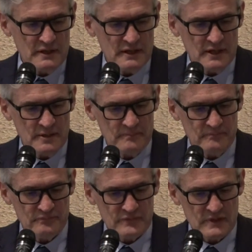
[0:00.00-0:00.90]

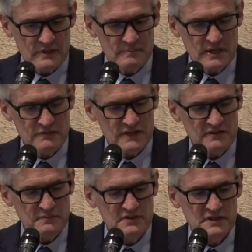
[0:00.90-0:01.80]
About
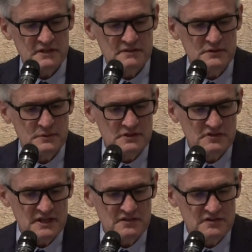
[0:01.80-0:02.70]
5% of
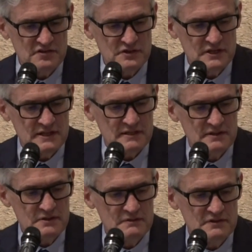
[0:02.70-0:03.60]
Ewing's cases treated at
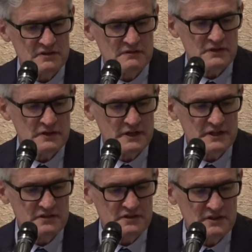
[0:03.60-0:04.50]
University of
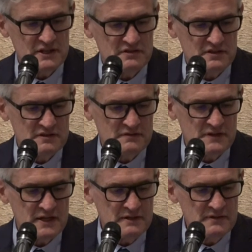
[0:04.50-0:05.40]
Florida since
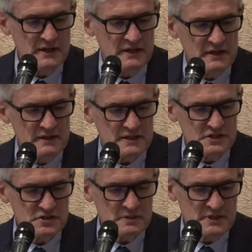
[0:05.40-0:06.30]
1965. The
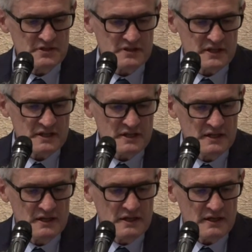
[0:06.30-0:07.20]
German study,
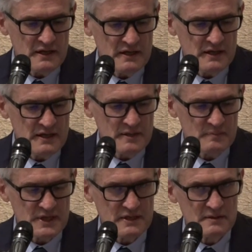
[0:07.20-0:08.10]

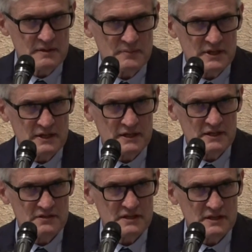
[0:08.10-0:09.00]

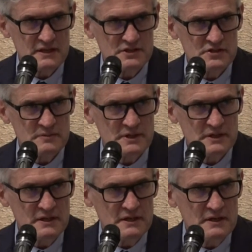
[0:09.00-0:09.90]
big study in
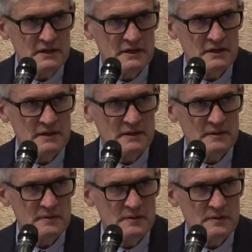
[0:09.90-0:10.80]
Germany
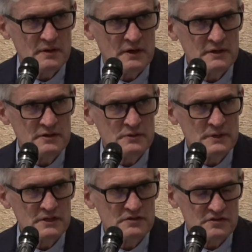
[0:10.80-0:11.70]
on the
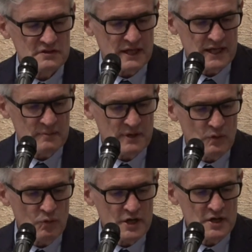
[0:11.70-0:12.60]
Ewing's, had
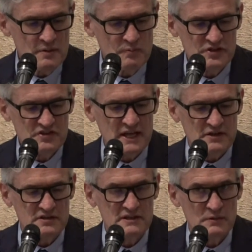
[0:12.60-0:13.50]
about
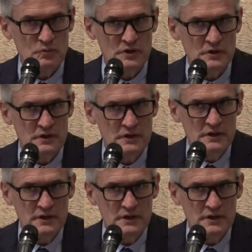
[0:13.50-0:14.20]
1% that were